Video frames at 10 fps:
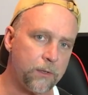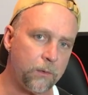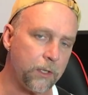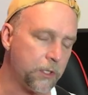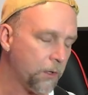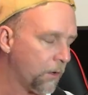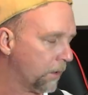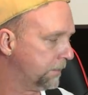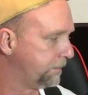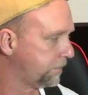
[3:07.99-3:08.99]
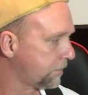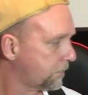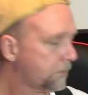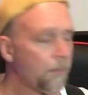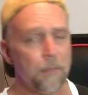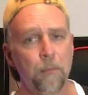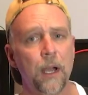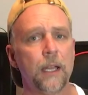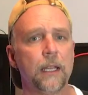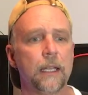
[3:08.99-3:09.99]
on the guitar.
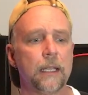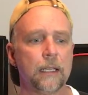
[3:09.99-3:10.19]
But